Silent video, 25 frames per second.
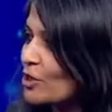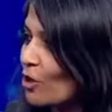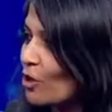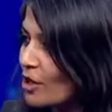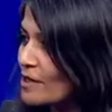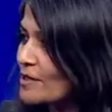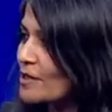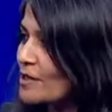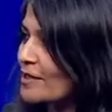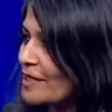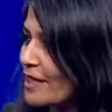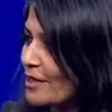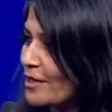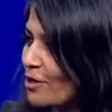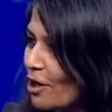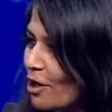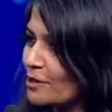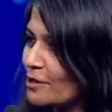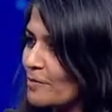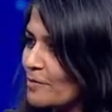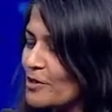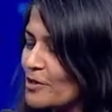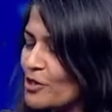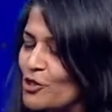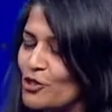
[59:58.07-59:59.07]
what he also did,
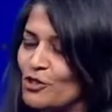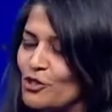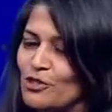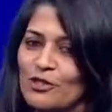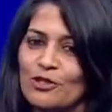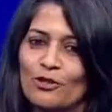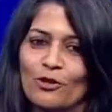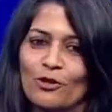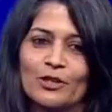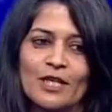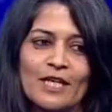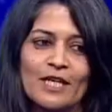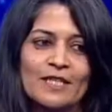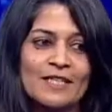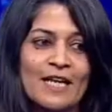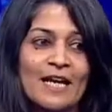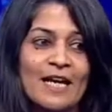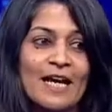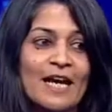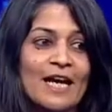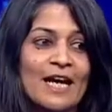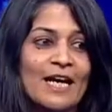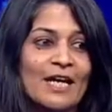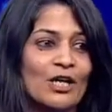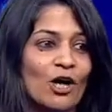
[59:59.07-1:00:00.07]
all the musicians know this,
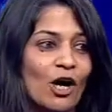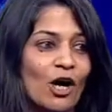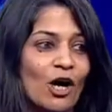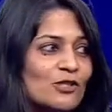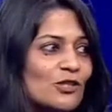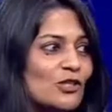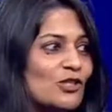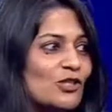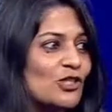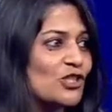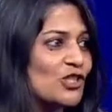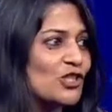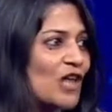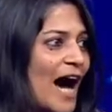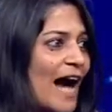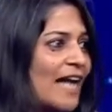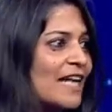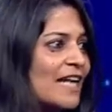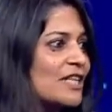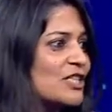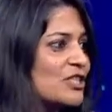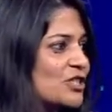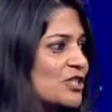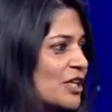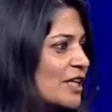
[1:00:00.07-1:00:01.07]
he also
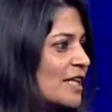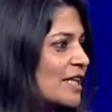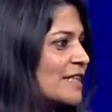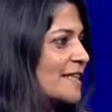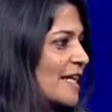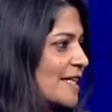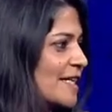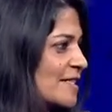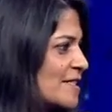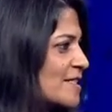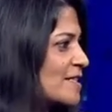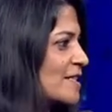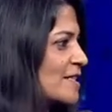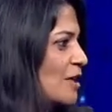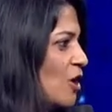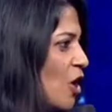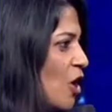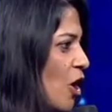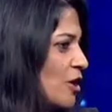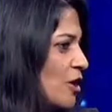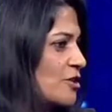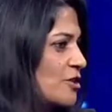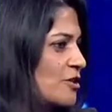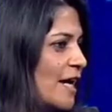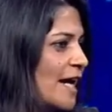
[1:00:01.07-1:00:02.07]
challenged the contestants a
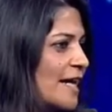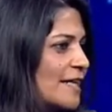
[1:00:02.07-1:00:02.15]
lot,